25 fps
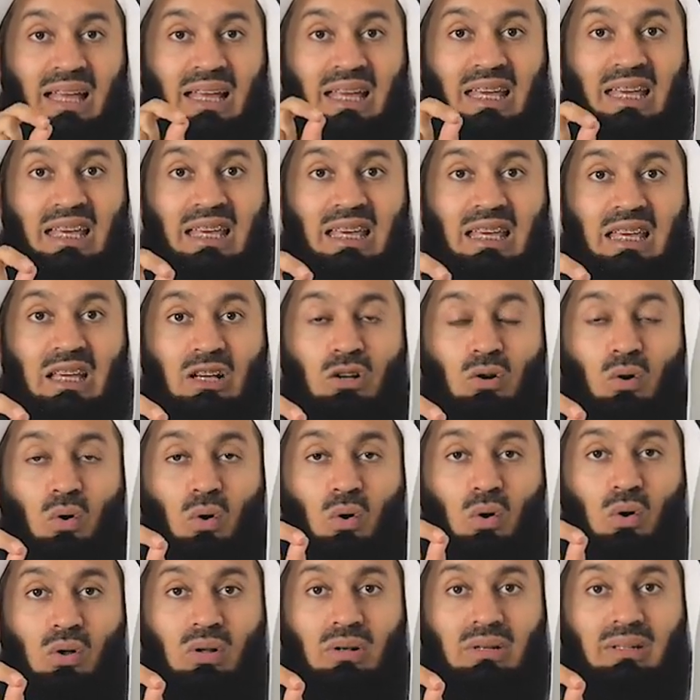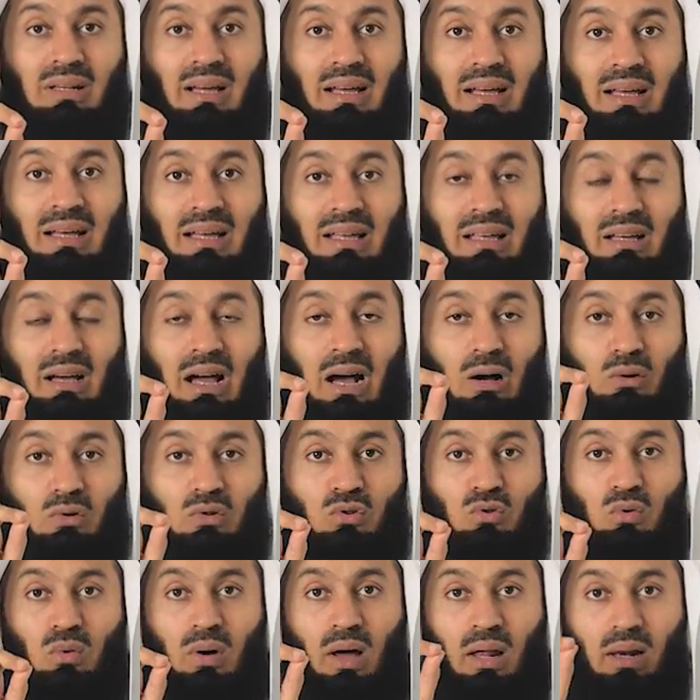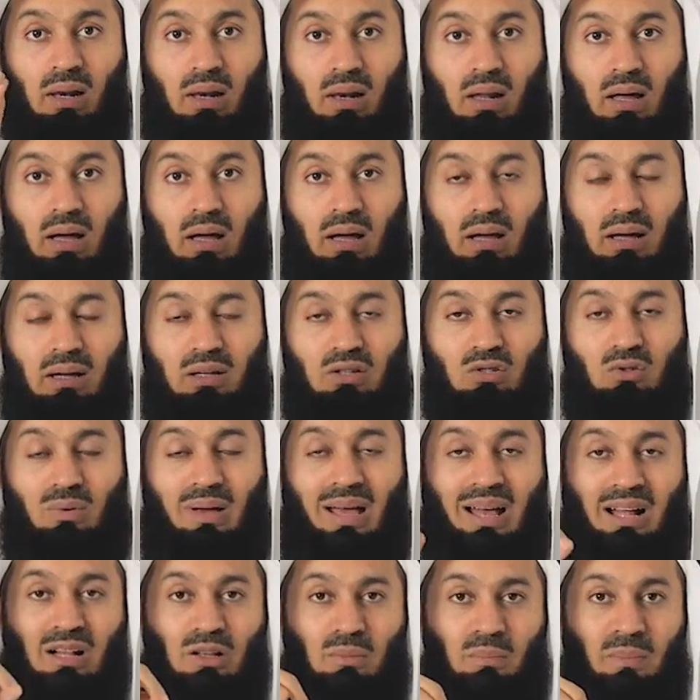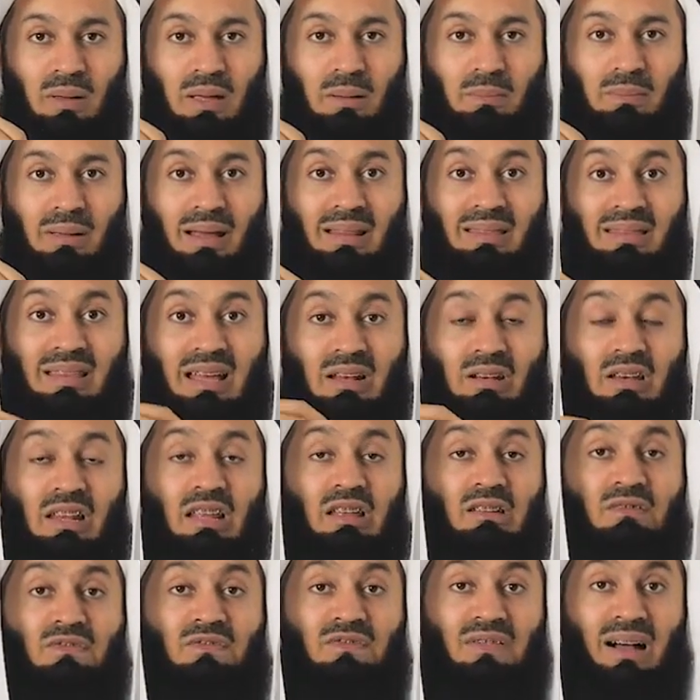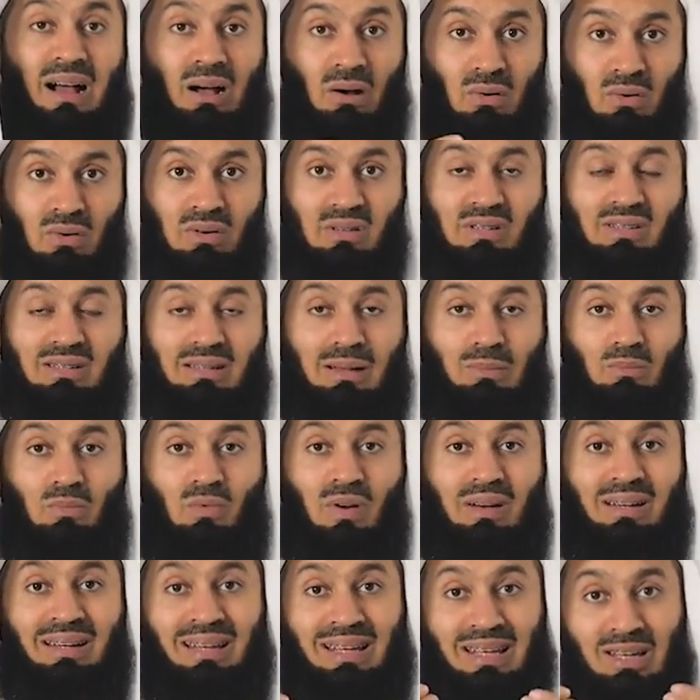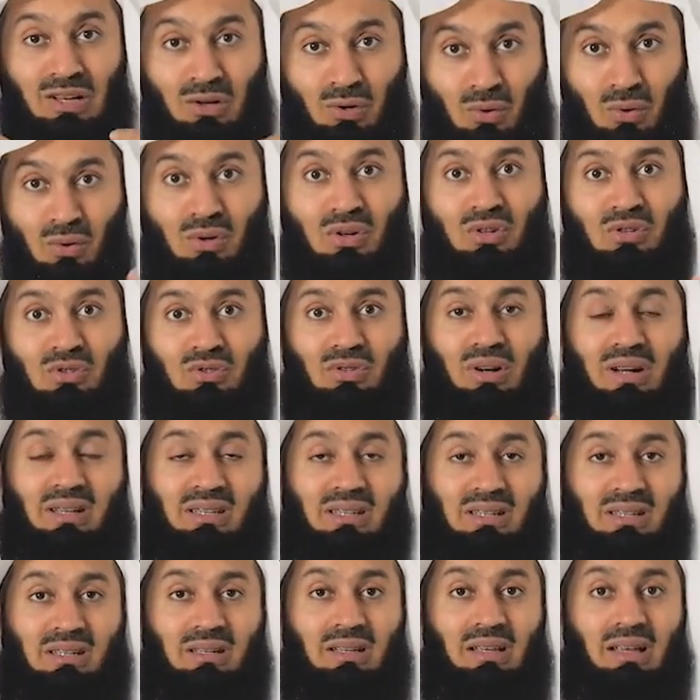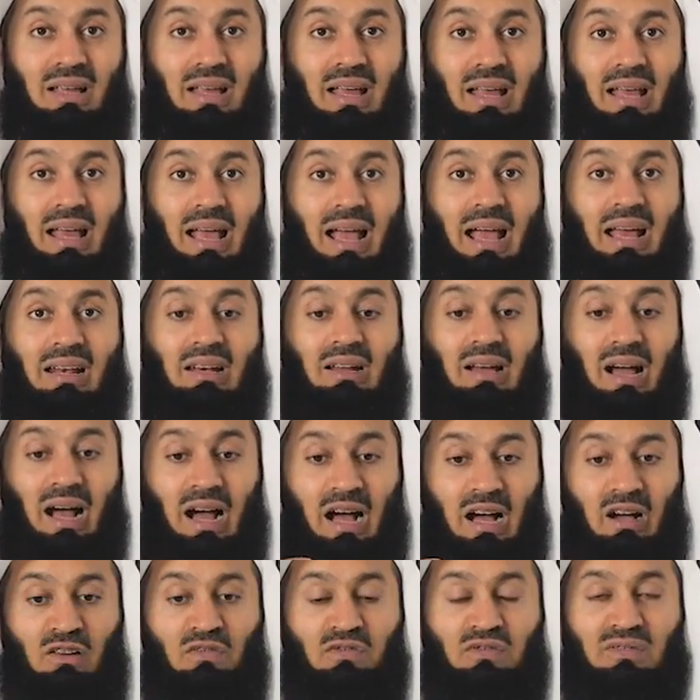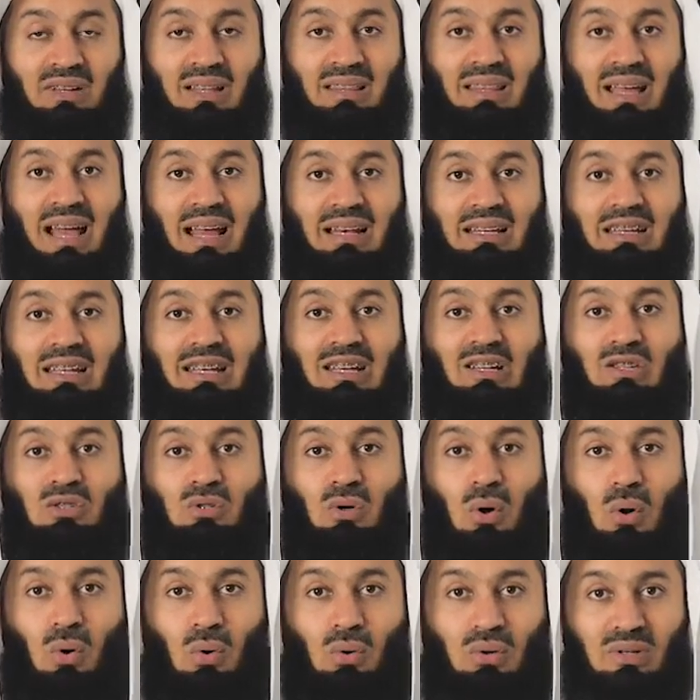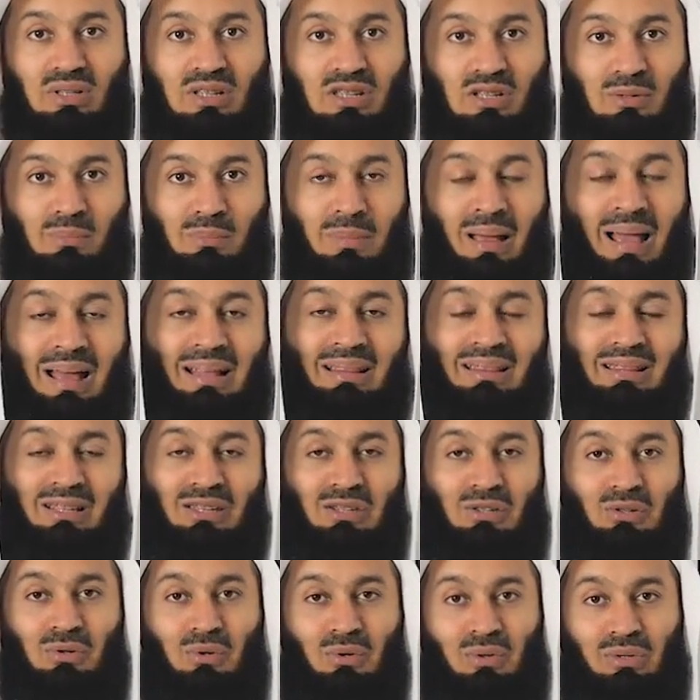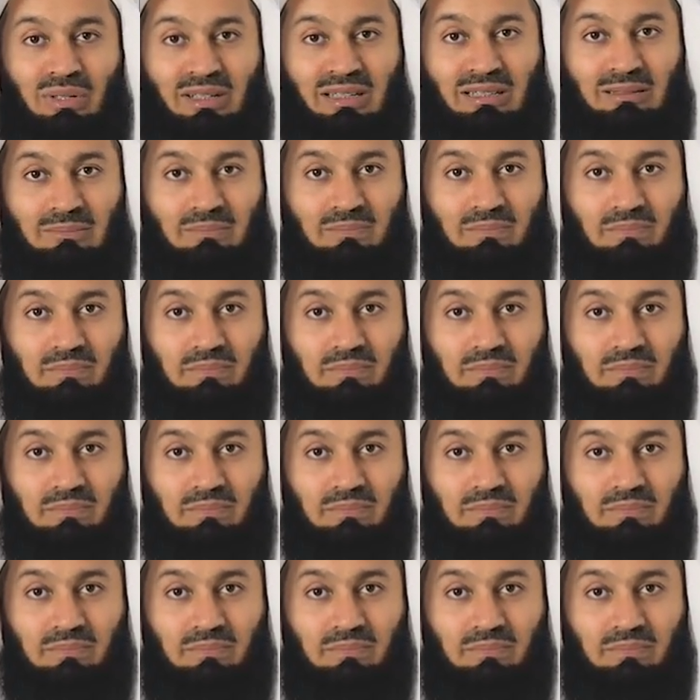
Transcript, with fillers: he called uh, out to allah to help him and then he found someone he could trust and after that, he told this man the story.